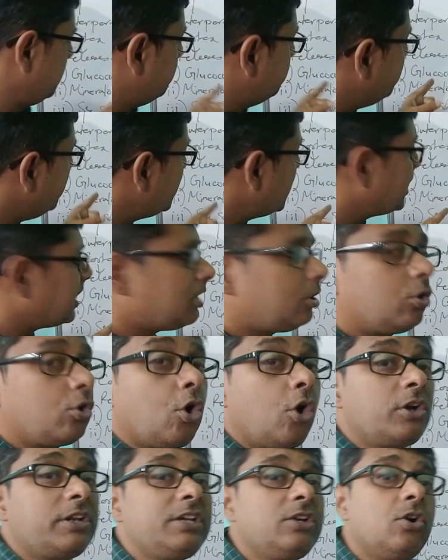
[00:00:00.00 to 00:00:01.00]

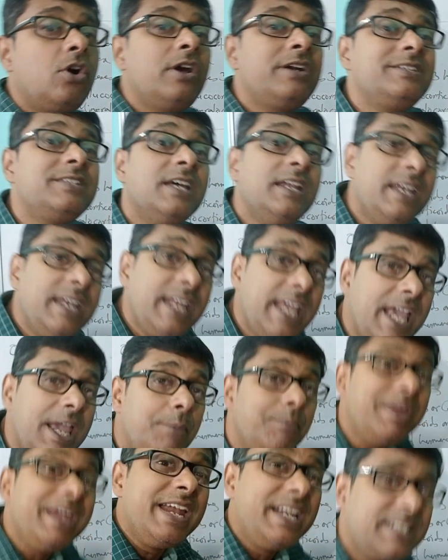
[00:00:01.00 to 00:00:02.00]
Mineralocorticoid, the
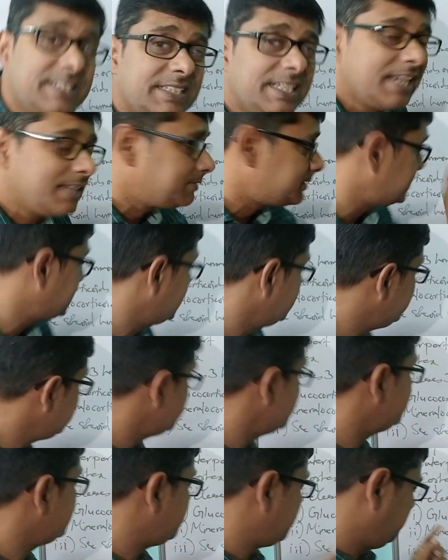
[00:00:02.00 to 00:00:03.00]
name itself
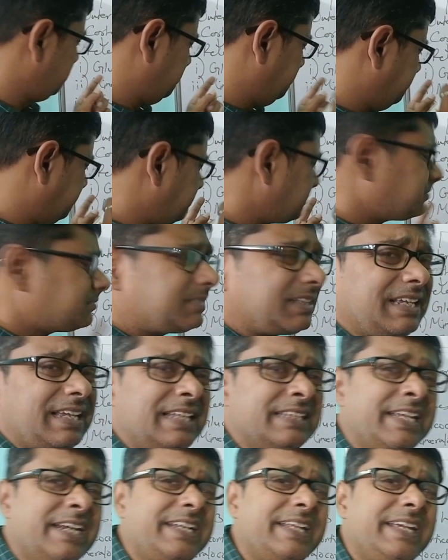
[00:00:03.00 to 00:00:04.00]
suggests
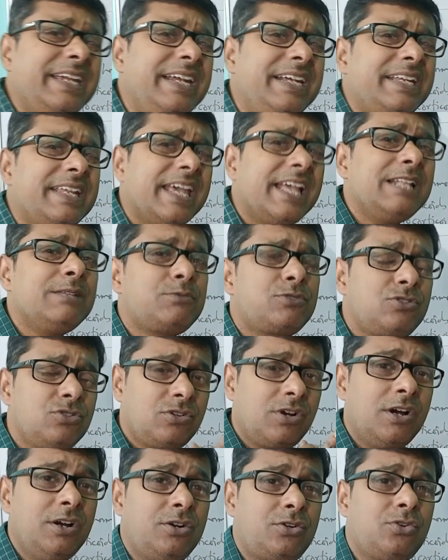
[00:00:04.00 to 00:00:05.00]
that it helps to
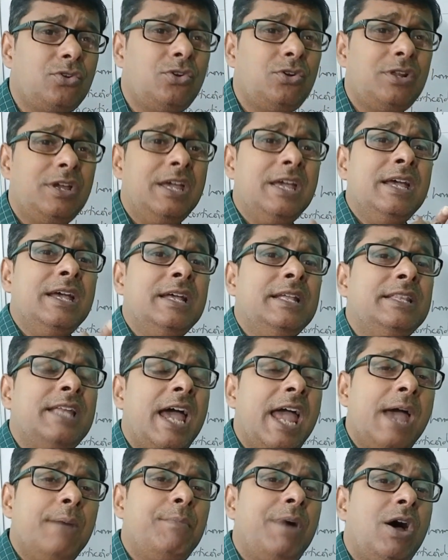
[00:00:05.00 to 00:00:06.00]
control the
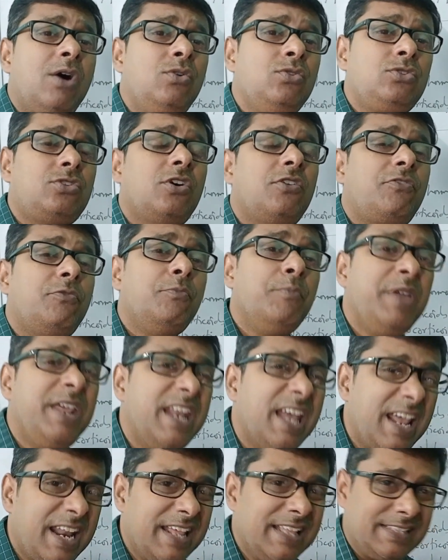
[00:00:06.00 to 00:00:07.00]
amount of
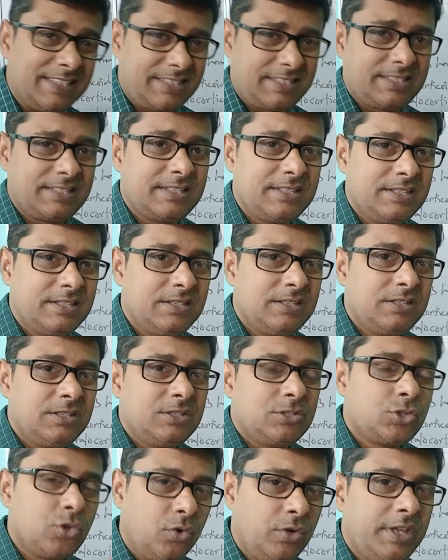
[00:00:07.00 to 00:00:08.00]
minerals,
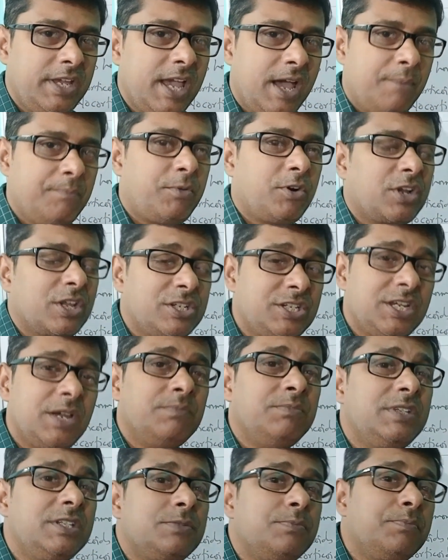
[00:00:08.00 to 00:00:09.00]
sodium,
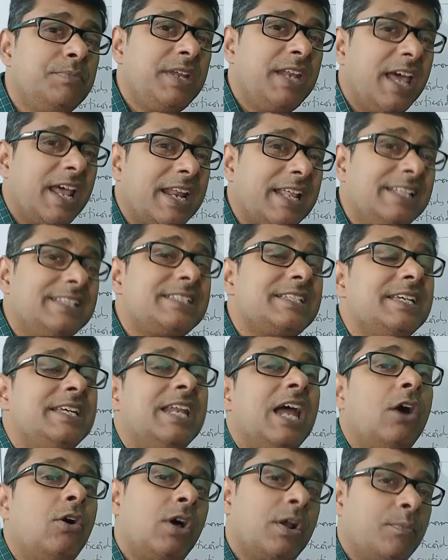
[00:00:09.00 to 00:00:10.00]
potassium, these minerals in
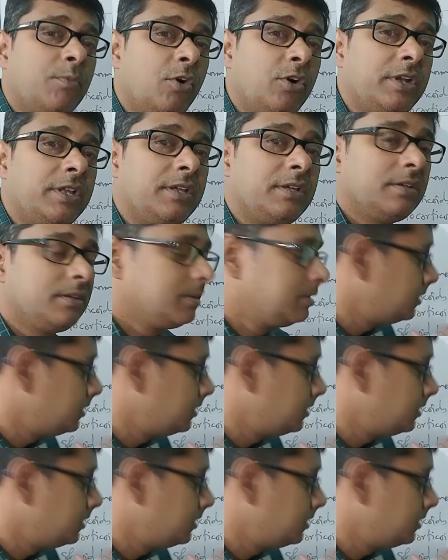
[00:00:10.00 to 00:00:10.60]
our body.